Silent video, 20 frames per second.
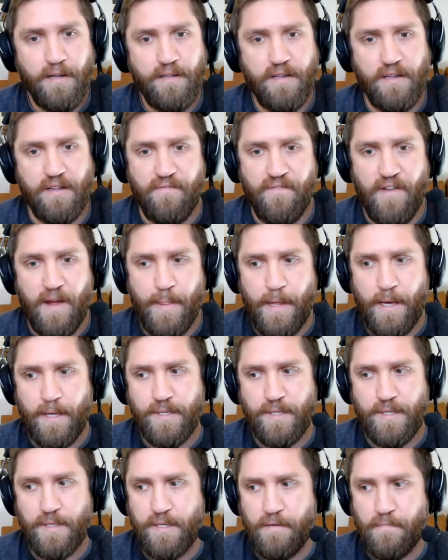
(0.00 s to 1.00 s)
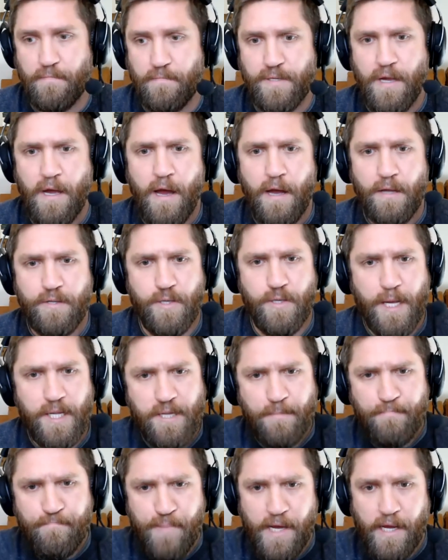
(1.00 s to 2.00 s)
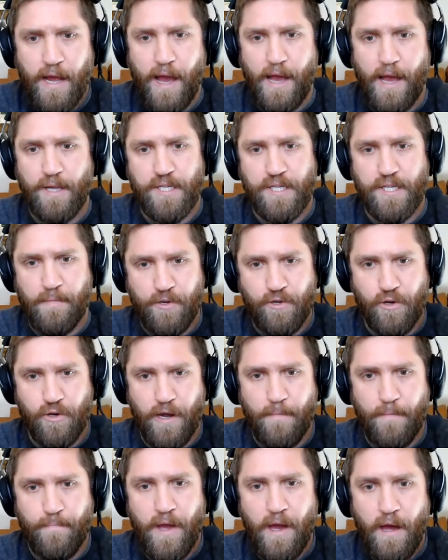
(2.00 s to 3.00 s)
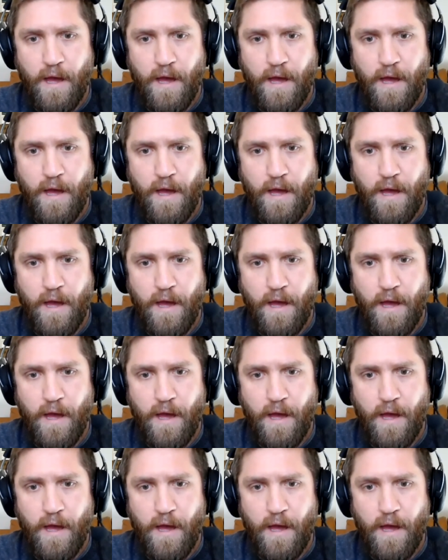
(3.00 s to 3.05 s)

to defend their systems. So that's a big asymmetry.